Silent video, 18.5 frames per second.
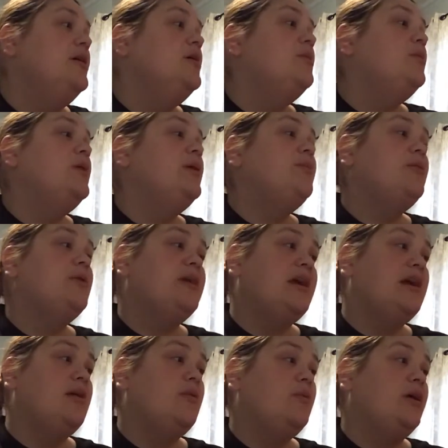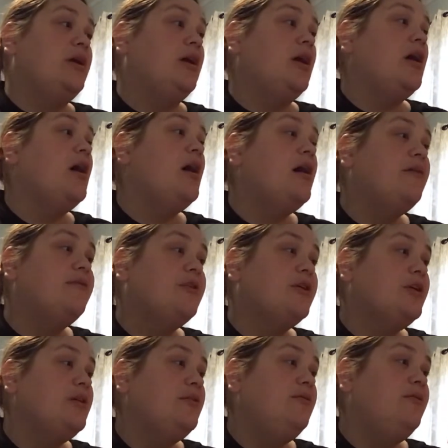We will get one
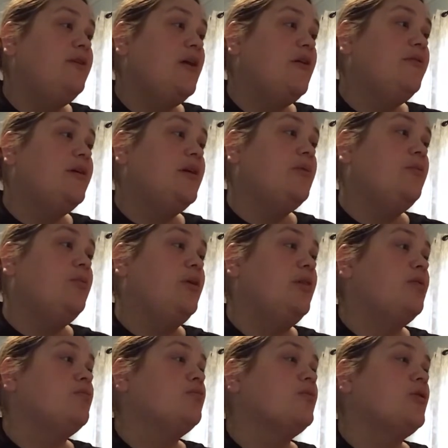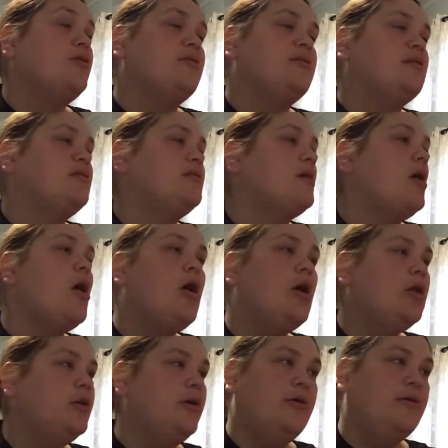covered in velvet with roses
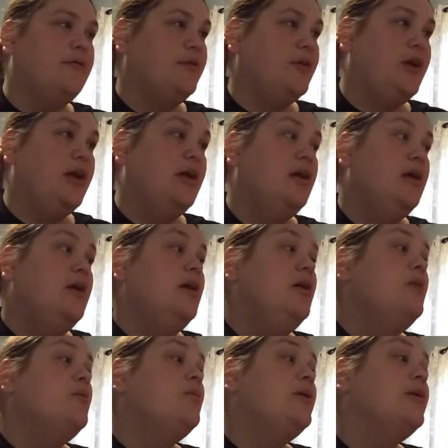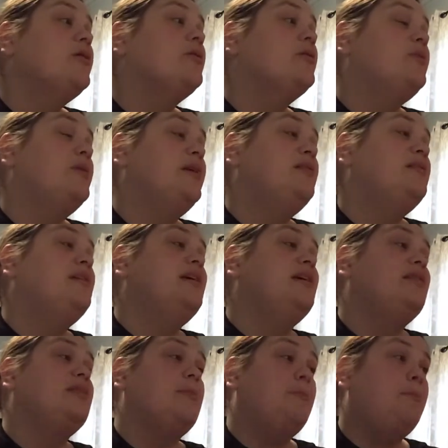all over it. We are going to
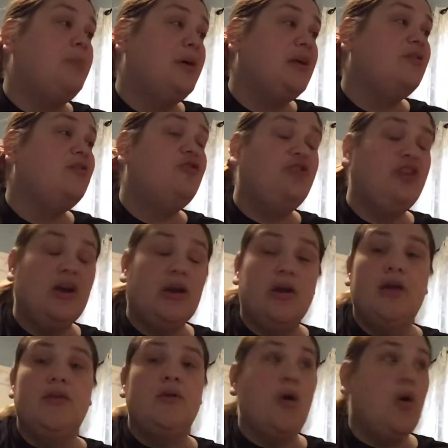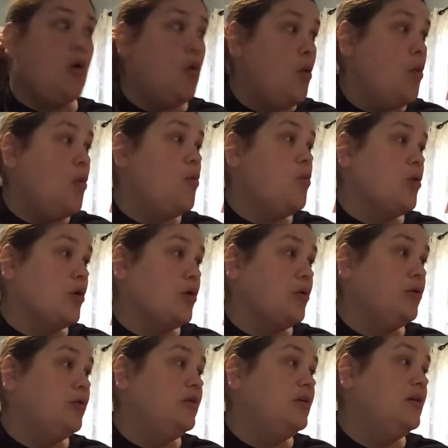get the best chair in the whole
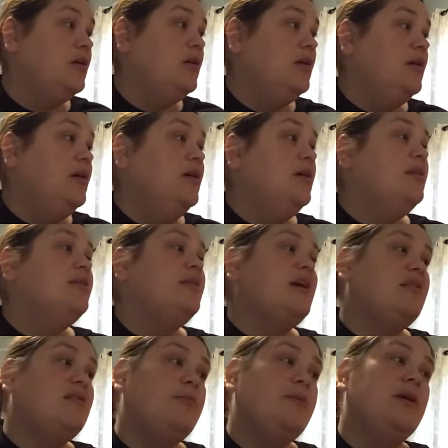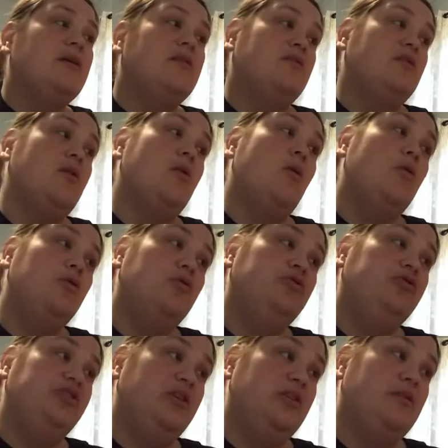world. That's because our old
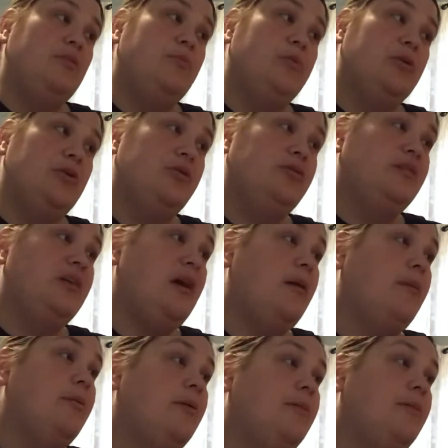chairs burned up.